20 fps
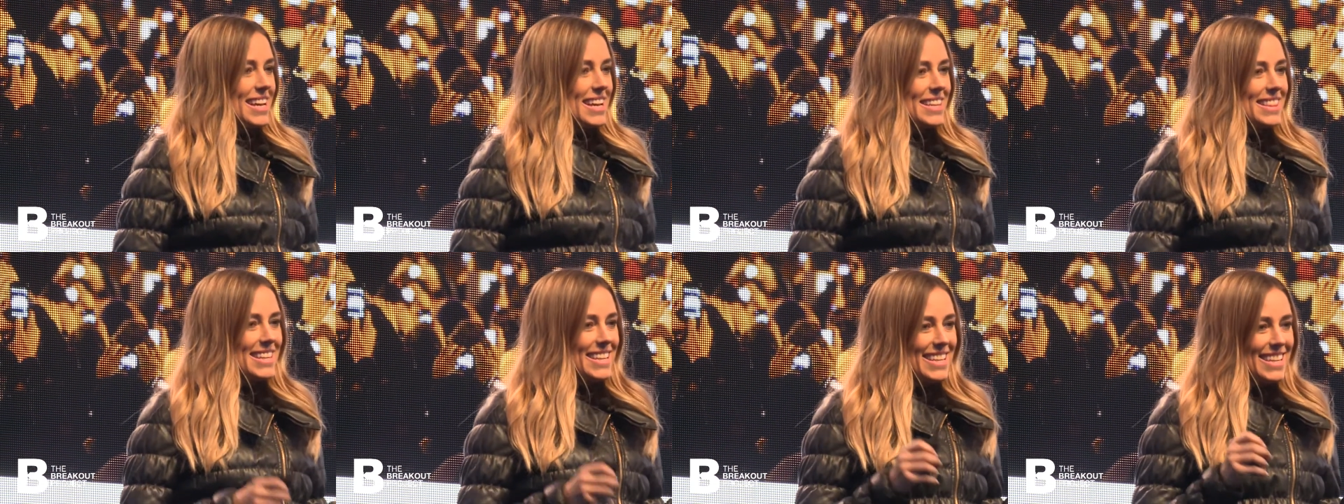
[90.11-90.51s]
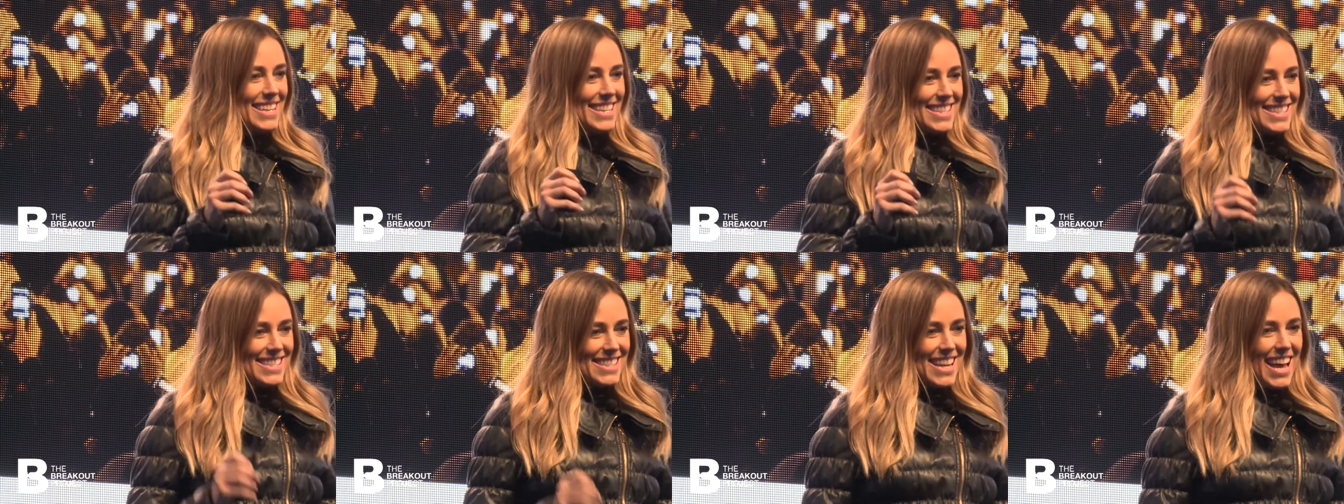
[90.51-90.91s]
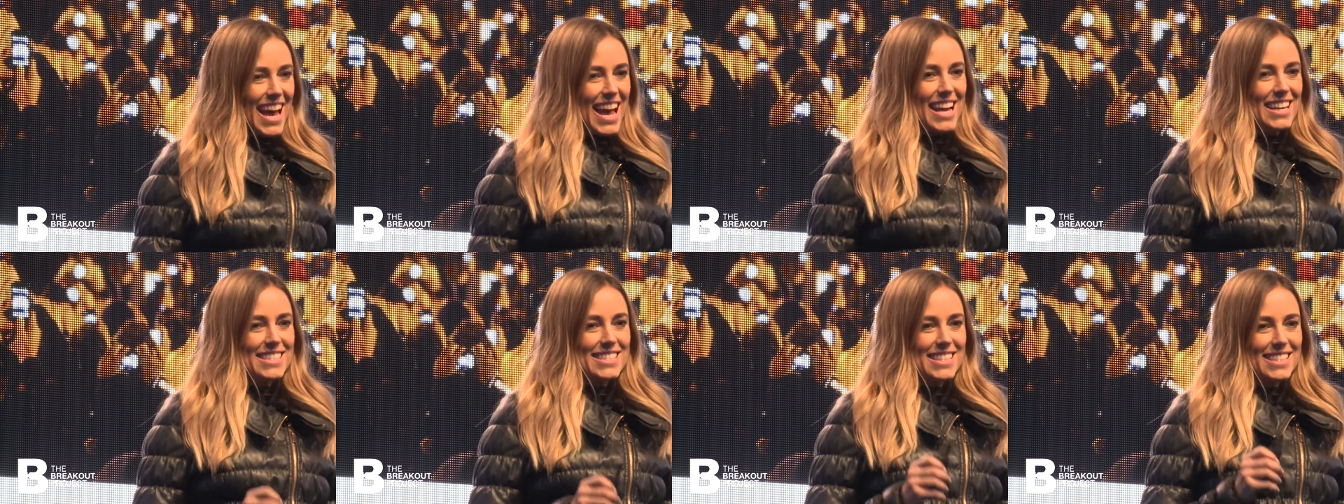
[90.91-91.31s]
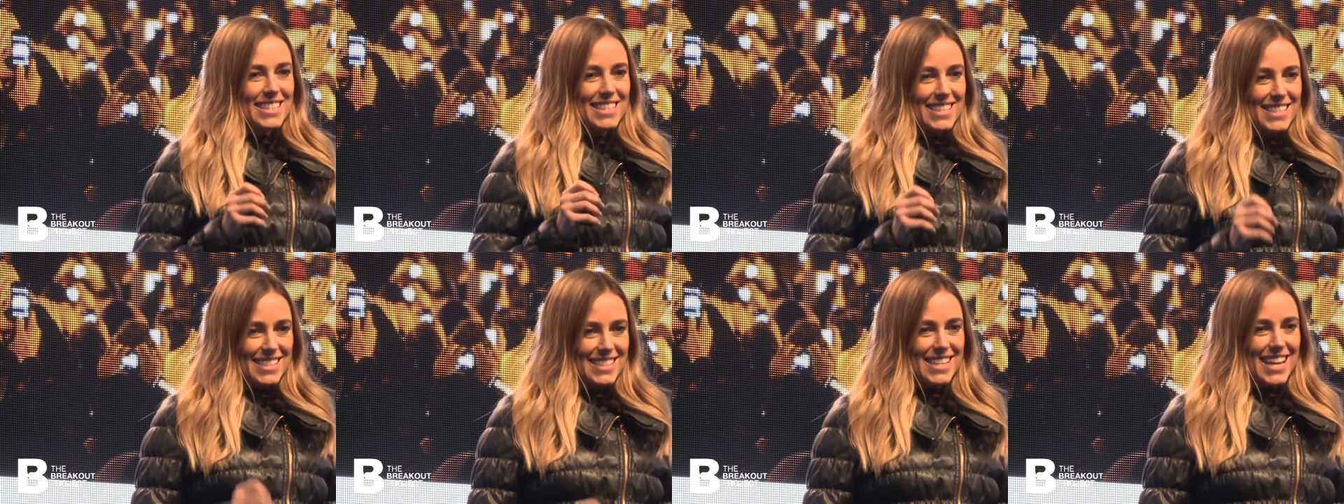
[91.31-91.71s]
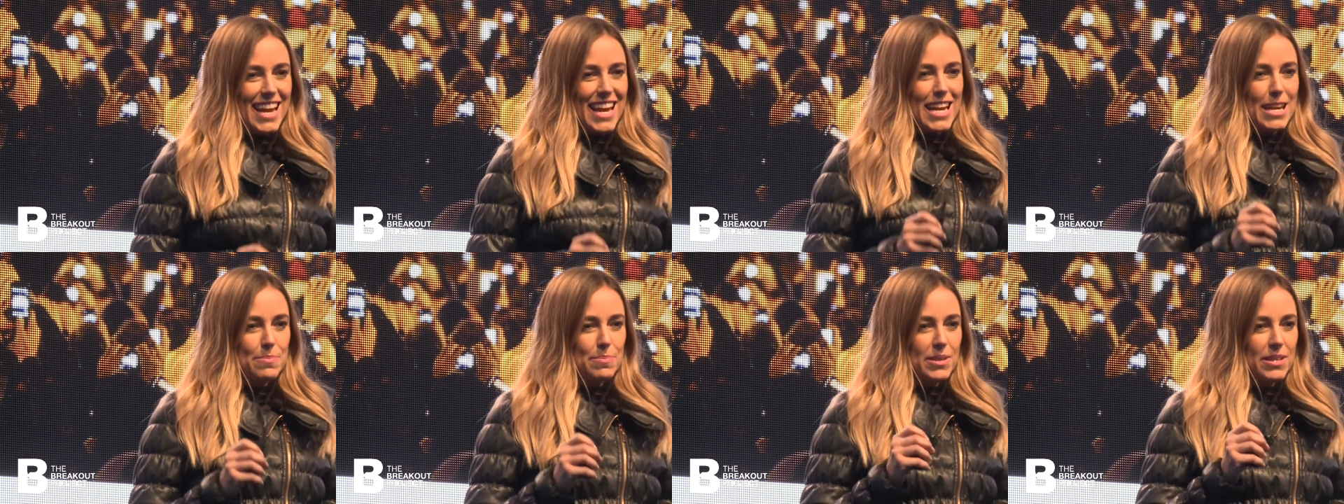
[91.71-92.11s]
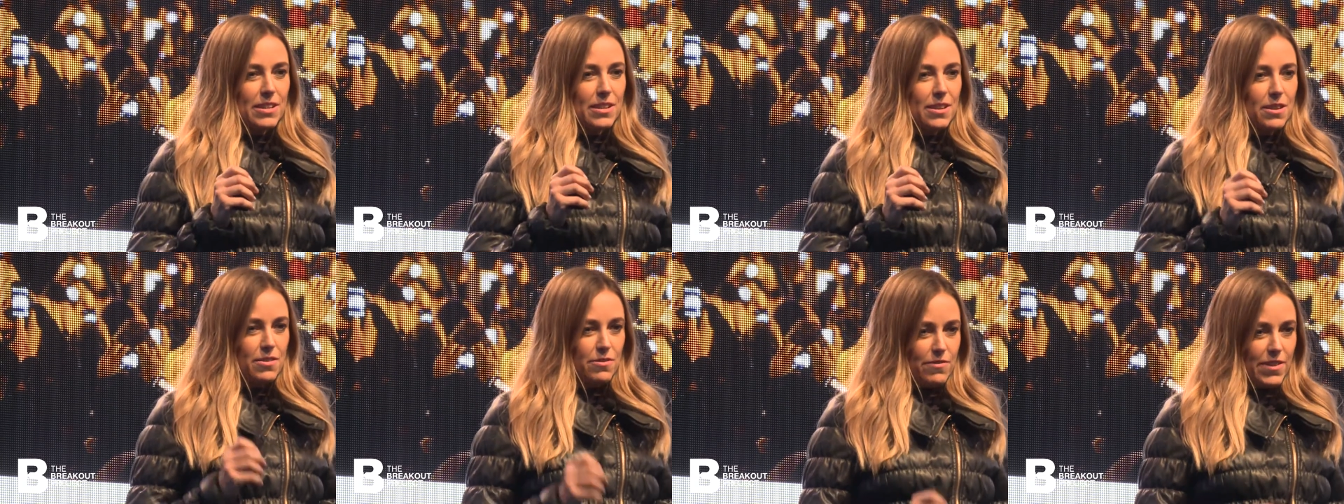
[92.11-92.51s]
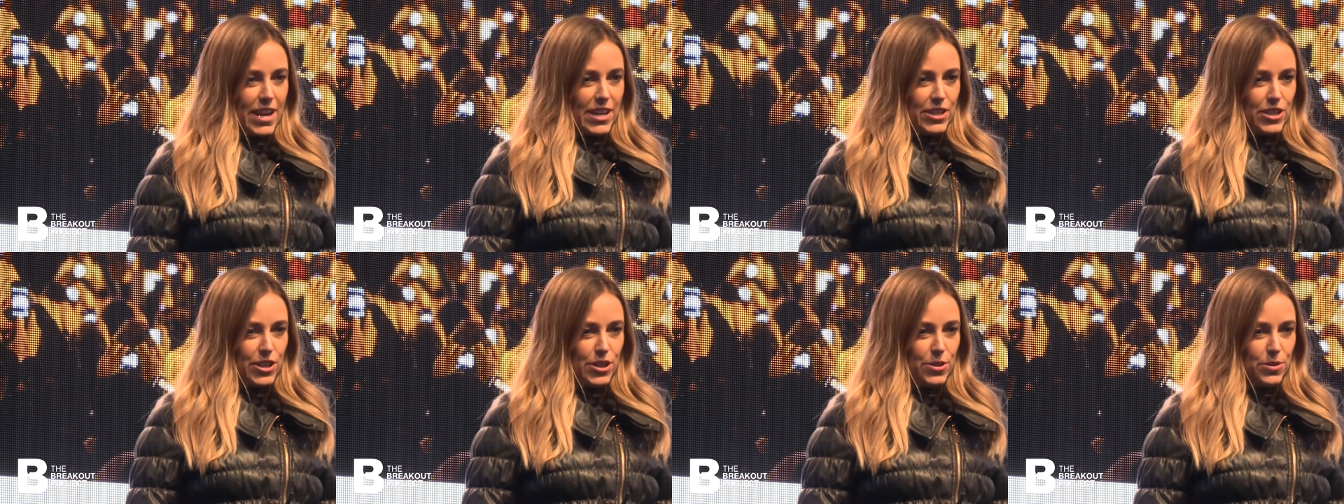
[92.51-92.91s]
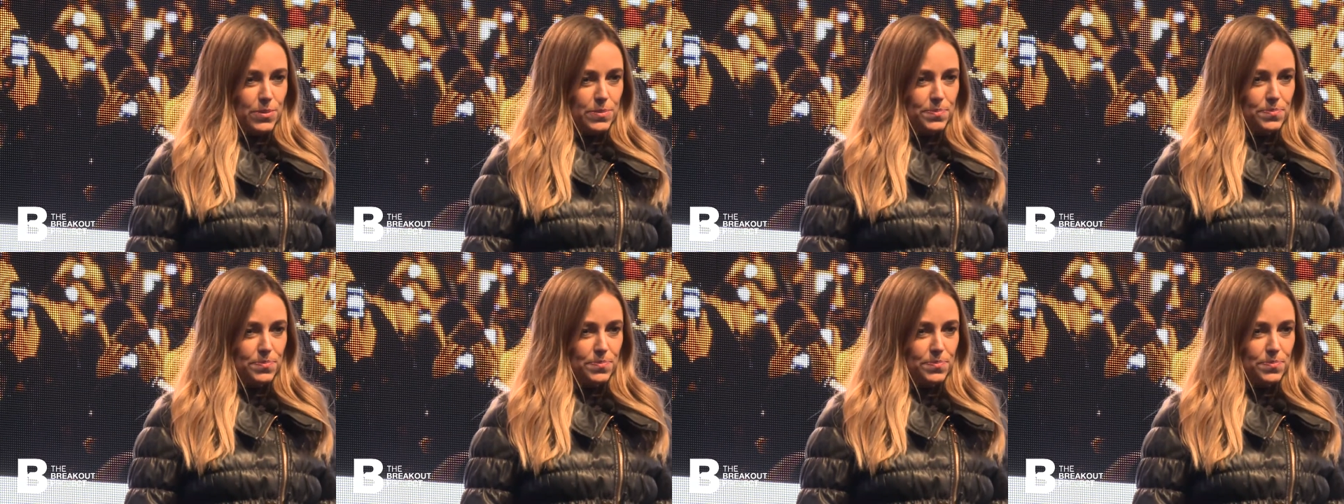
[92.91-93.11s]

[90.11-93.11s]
the exact same venue,